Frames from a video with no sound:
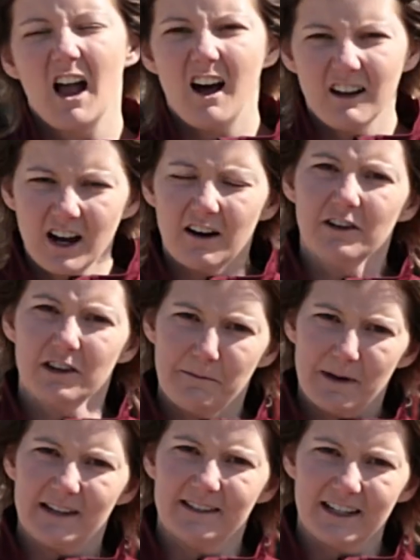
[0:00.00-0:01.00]
I'll cover the
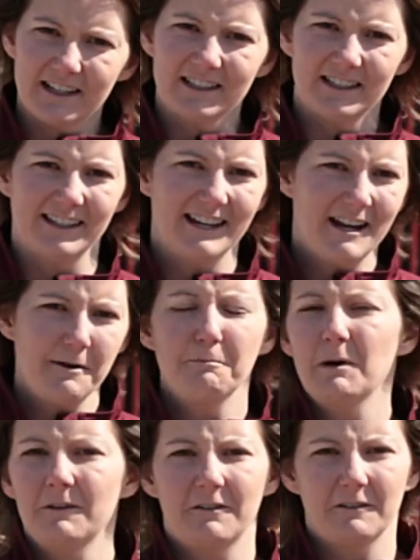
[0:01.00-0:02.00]
basics,
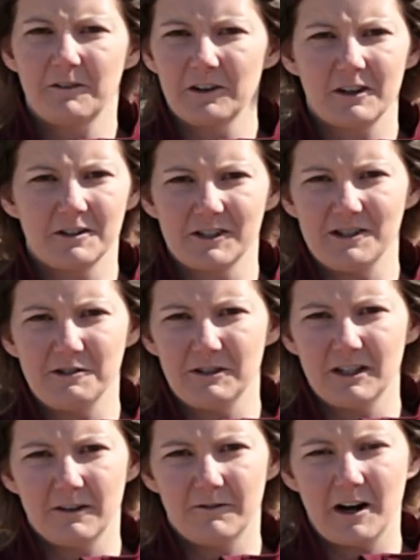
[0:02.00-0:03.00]
perfect for those new
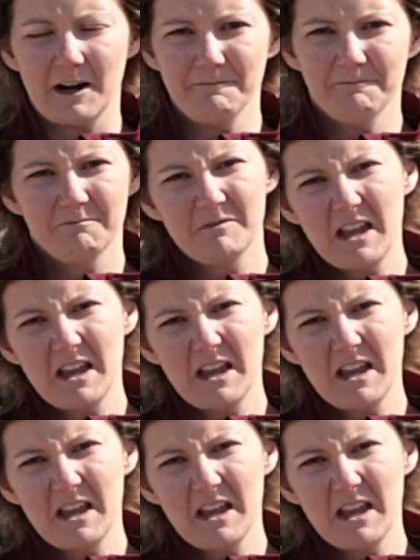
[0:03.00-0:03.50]
to the farm,